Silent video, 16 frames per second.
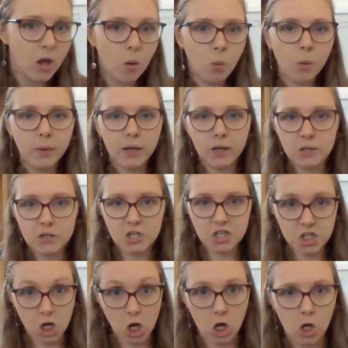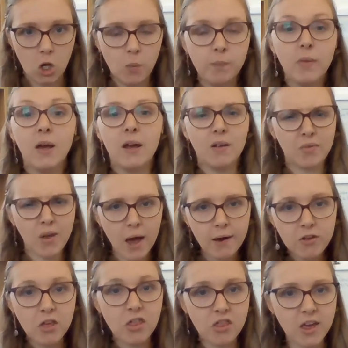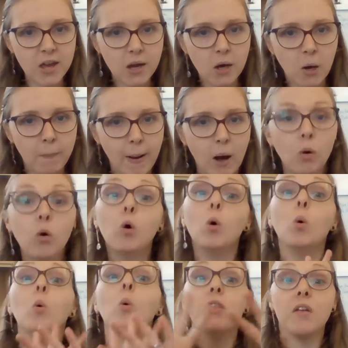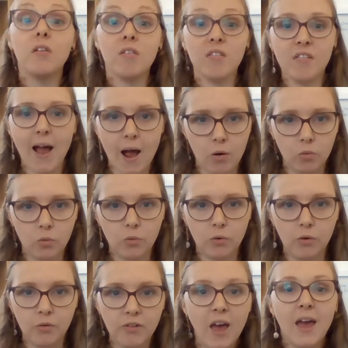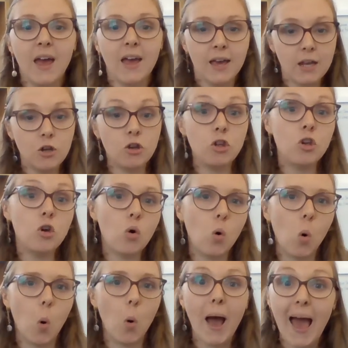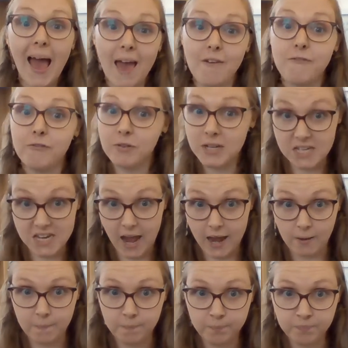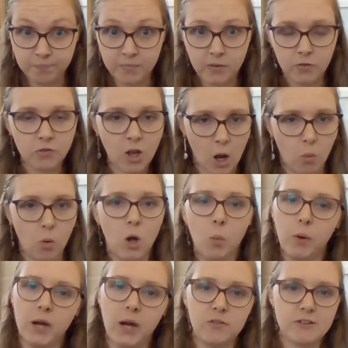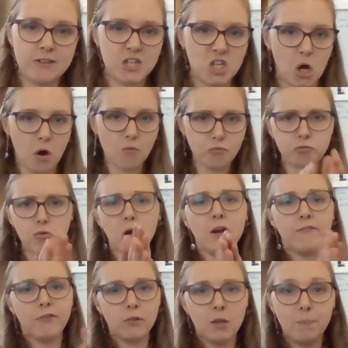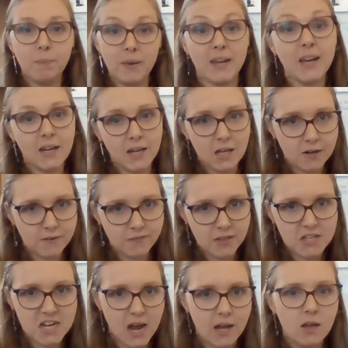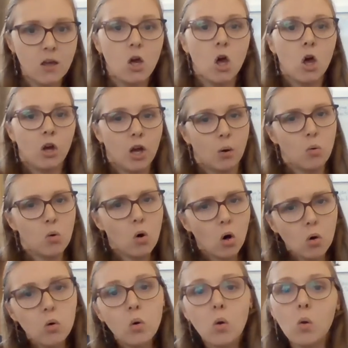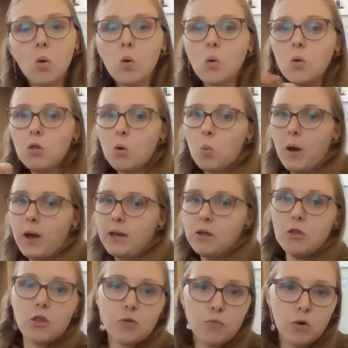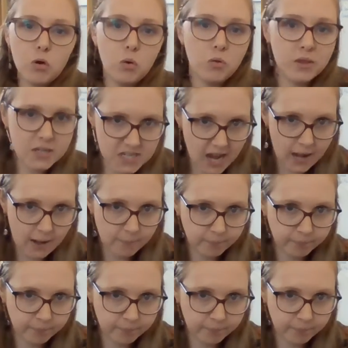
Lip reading: what we're going to do is have a think about all the sounds in your everyday. So, we're going to start right from the beginning of the day, go all the way through the day.